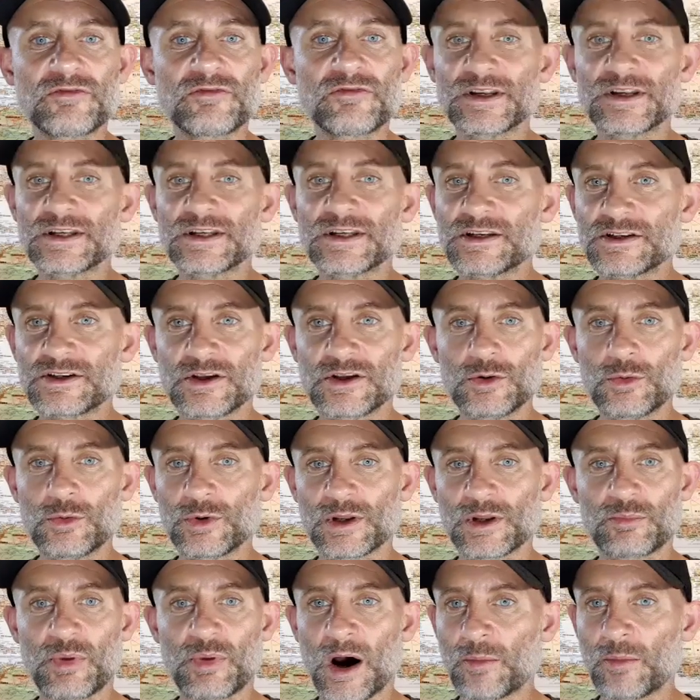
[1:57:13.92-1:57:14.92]
to do with a
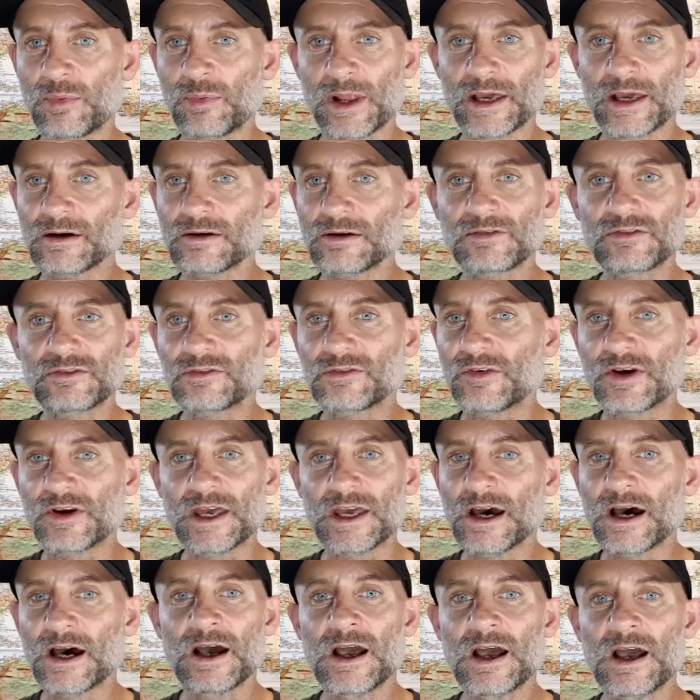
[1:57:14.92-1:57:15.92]
public
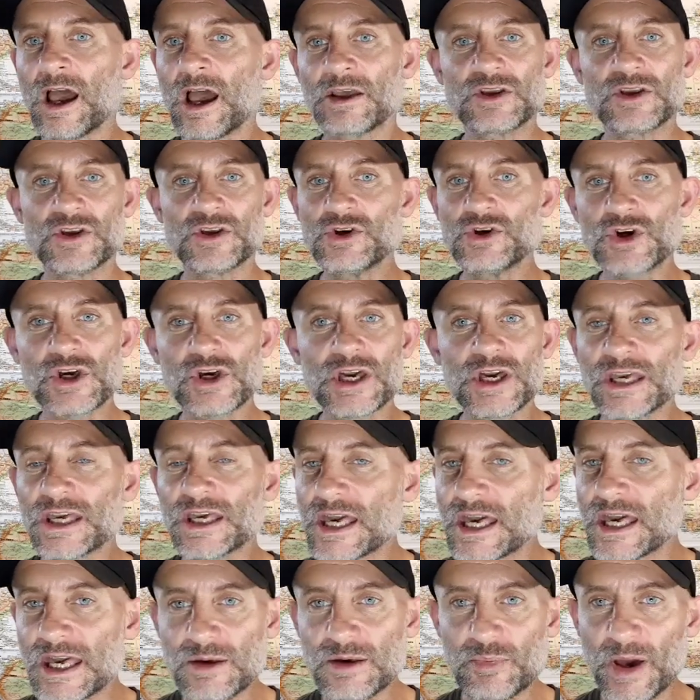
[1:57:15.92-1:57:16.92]
sphere. You can
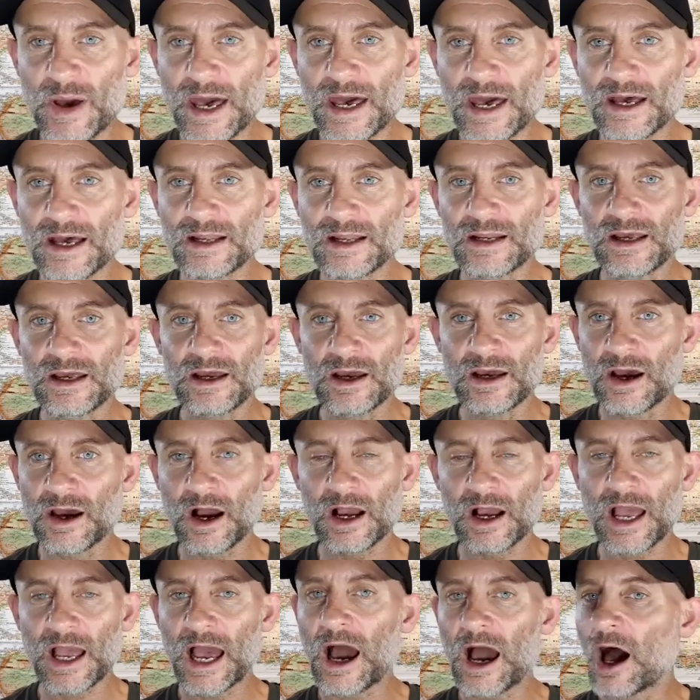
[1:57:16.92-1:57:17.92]
keep it.
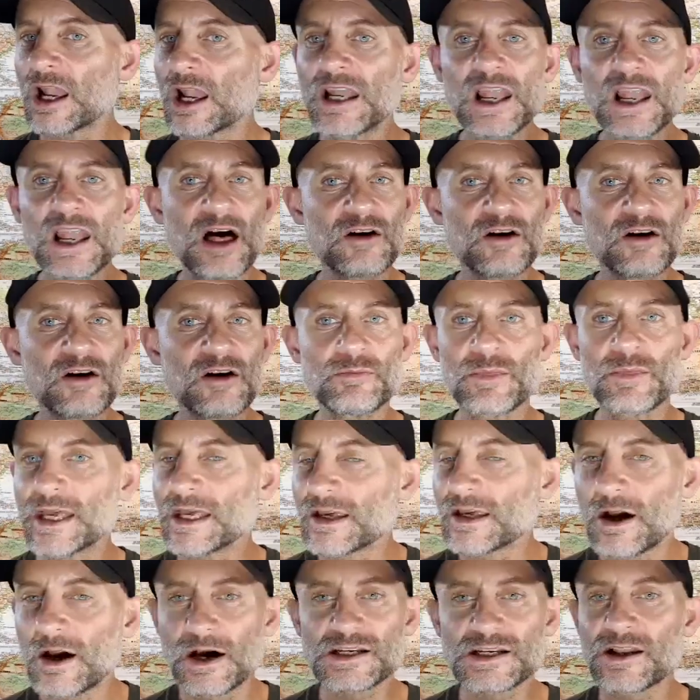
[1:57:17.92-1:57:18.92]
Okay, I love meeting
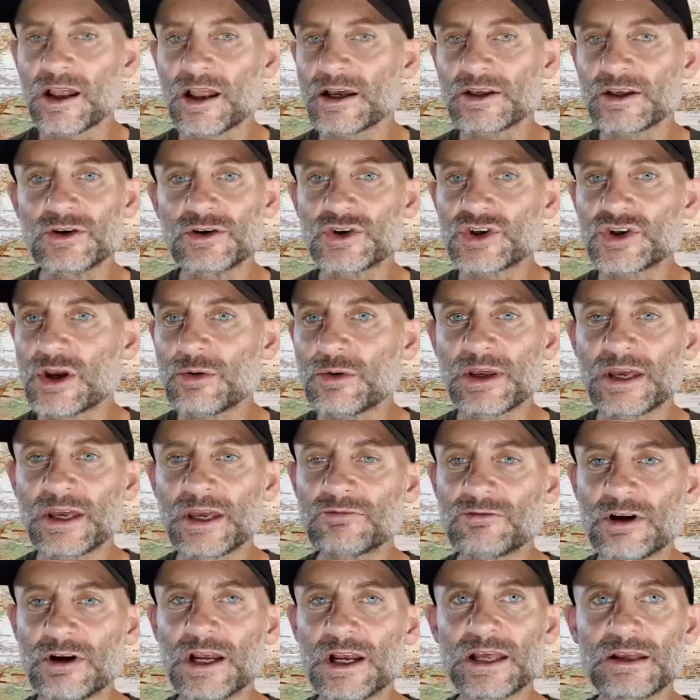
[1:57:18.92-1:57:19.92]
guys like you, Jimmy. It
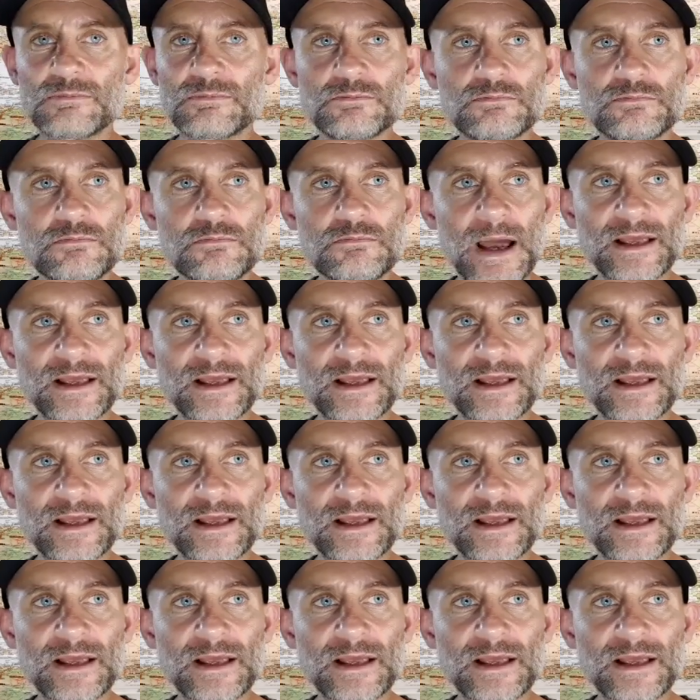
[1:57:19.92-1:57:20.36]
really makes